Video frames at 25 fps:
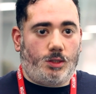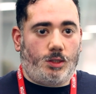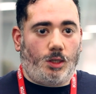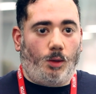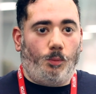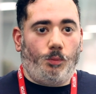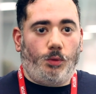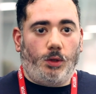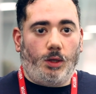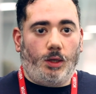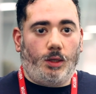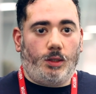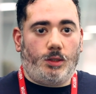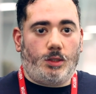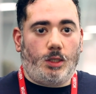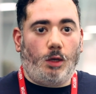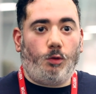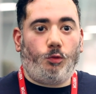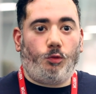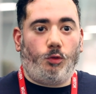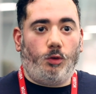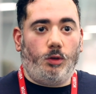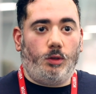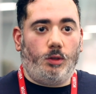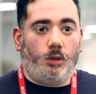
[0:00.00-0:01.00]
something
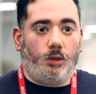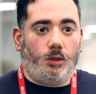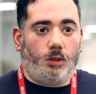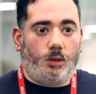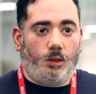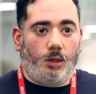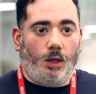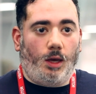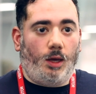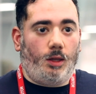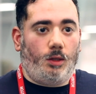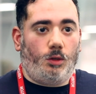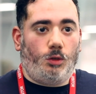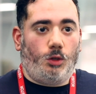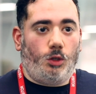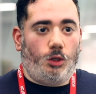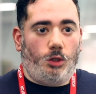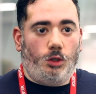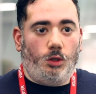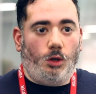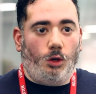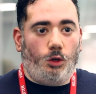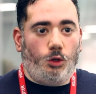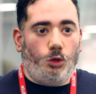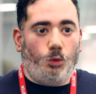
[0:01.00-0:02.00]
different that
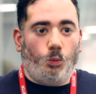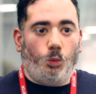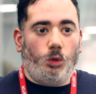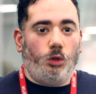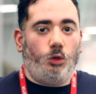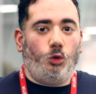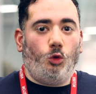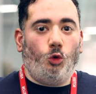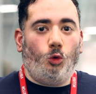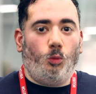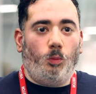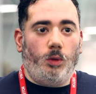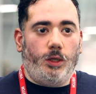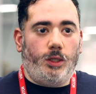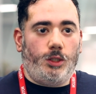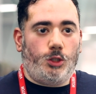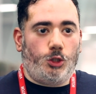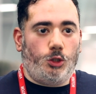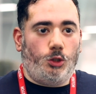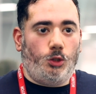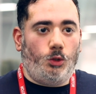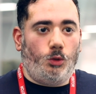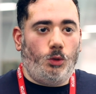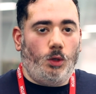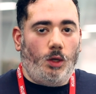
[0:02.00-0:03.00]
you know you wouldn't normally
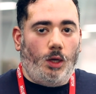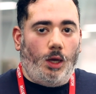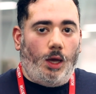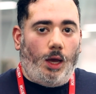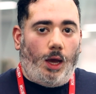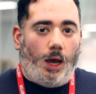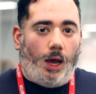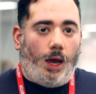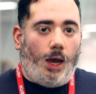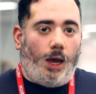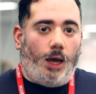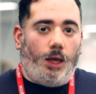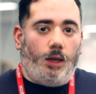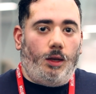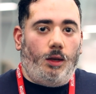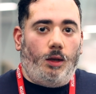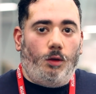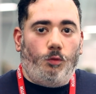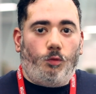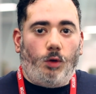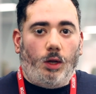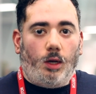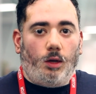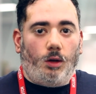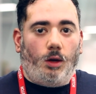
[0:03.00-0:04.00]
do, and an
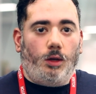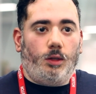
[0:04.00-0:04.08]
event